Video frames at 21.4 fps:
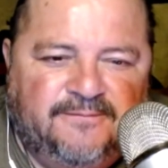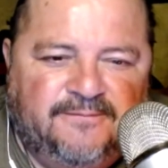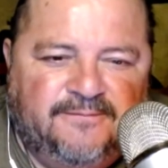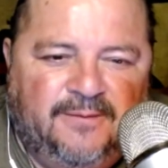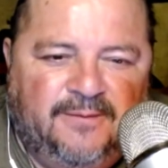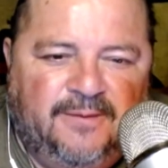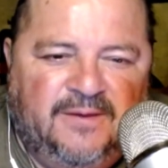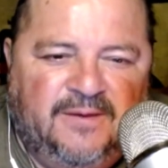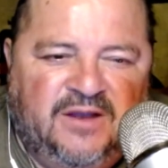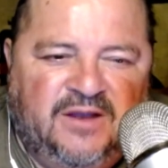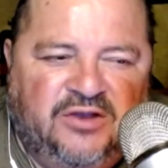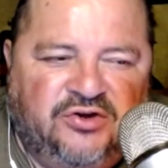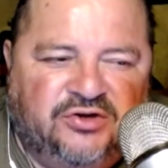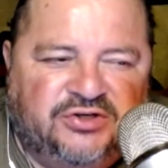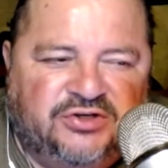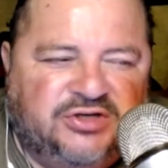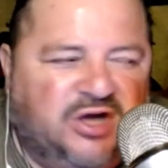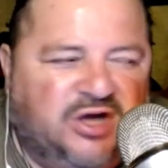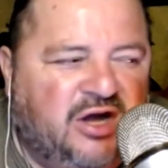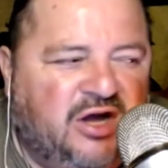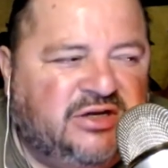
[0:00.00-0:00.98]
And you're
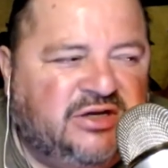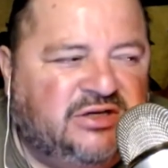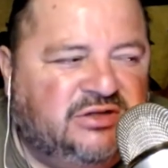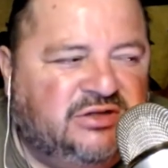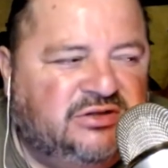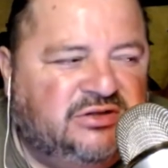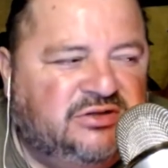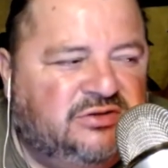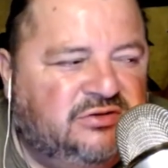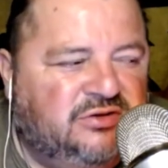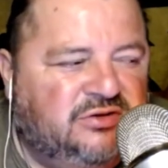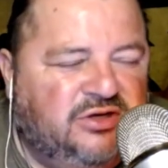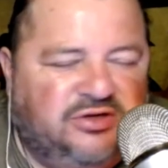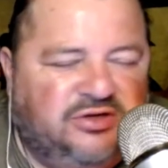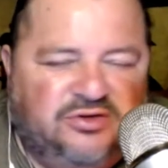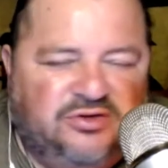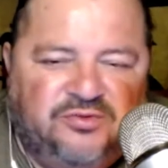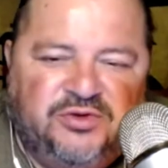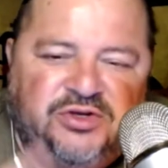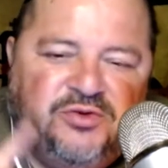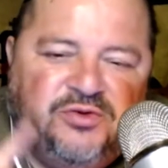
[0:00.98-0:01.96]
talking to, and
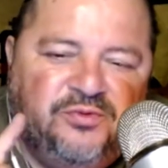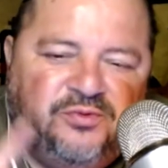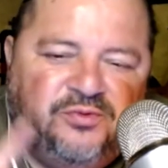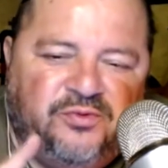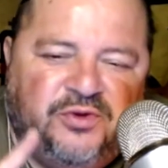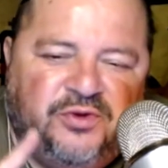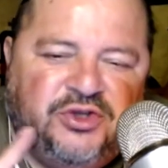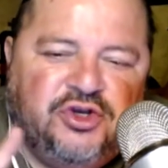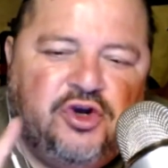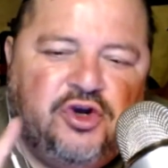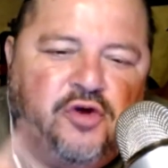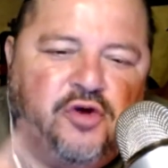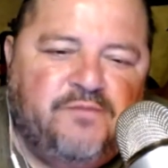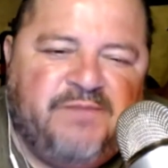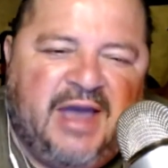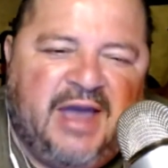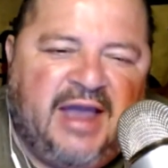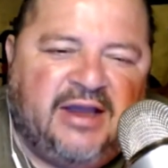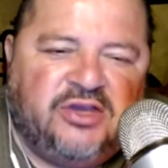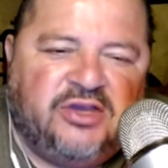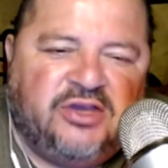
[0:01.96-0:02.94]
you, when you go
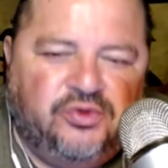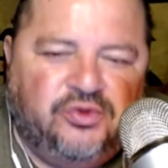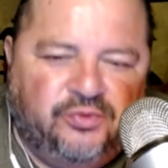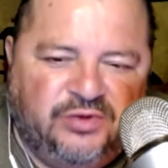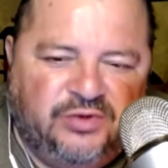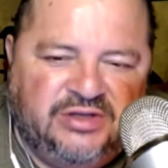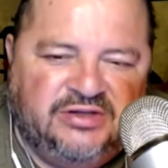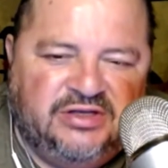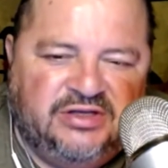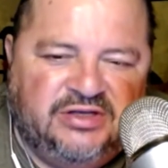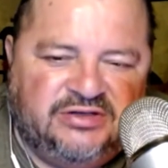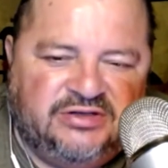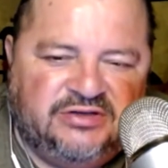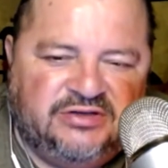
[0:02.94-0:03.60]
back and you read this,